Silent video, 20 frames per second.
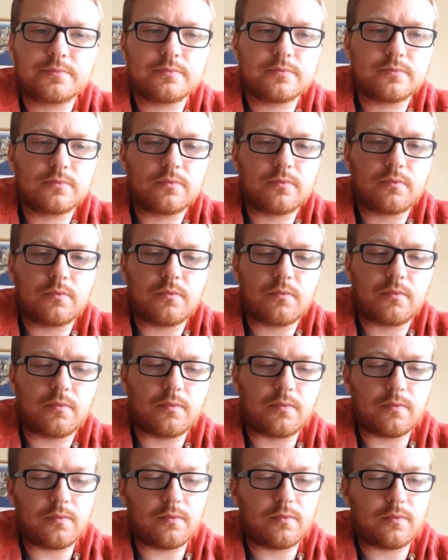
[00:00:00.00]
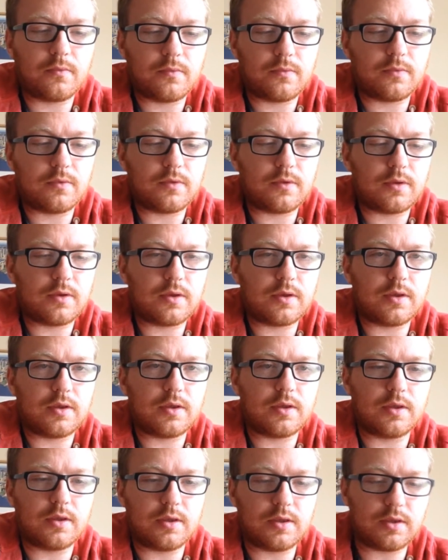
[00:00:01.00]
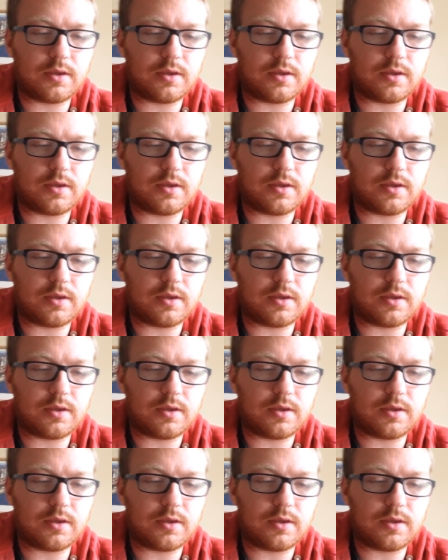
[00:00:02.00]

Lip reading: (silence)